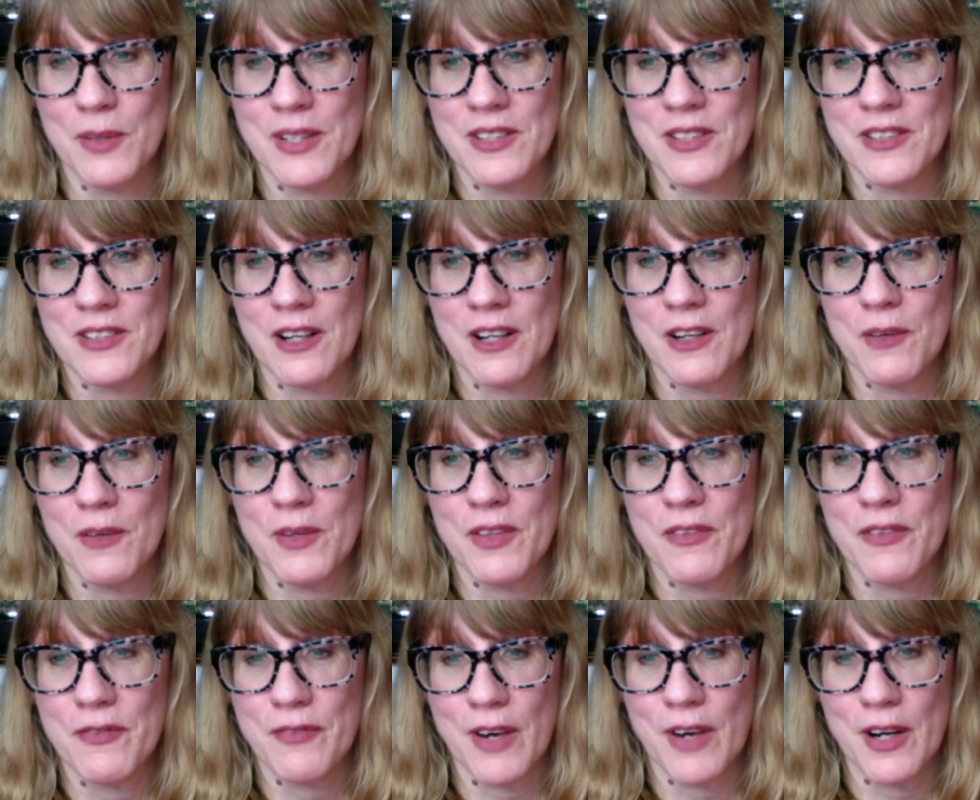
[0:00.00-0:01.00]
We start
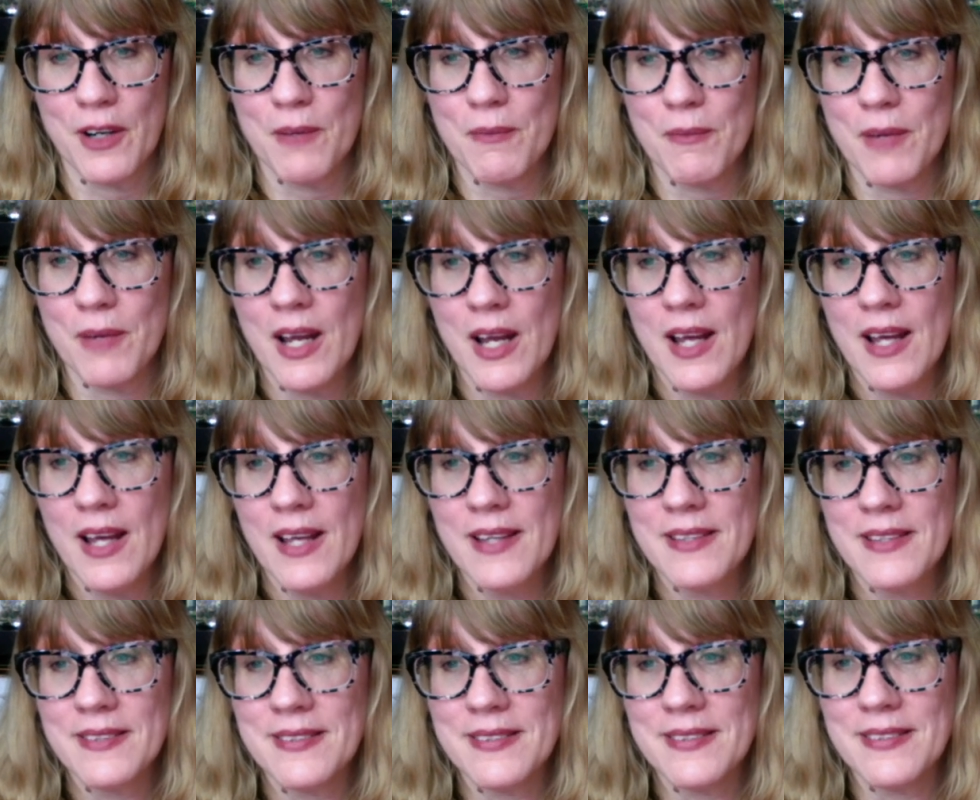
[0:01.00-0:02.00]
with
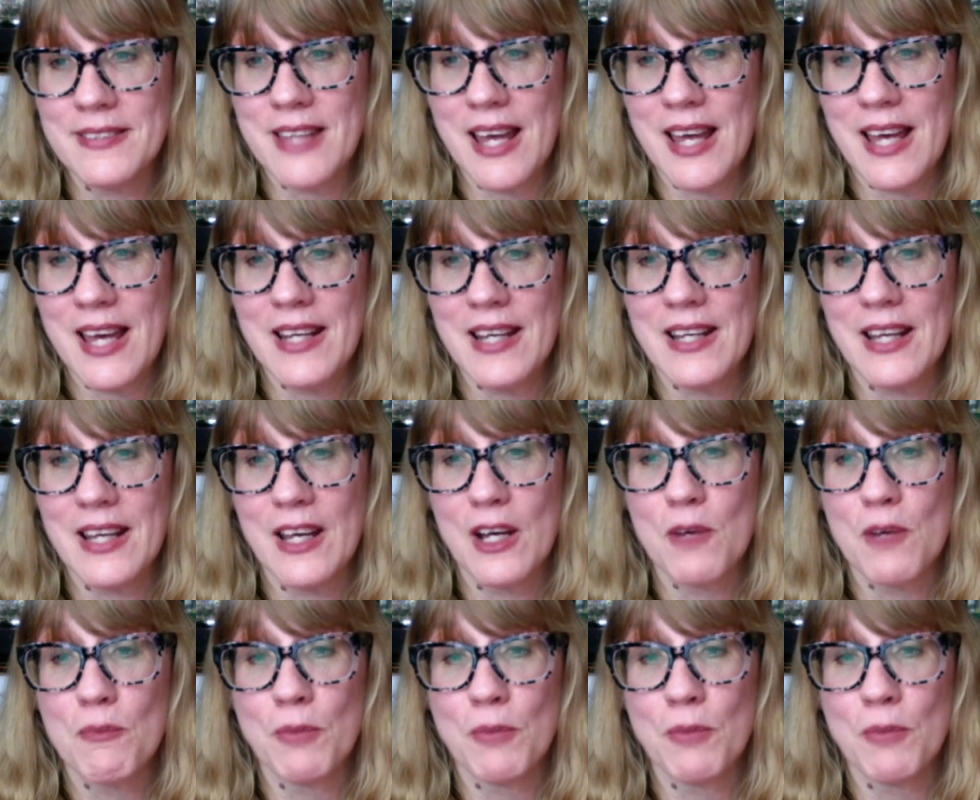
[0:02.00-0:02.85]
farmstead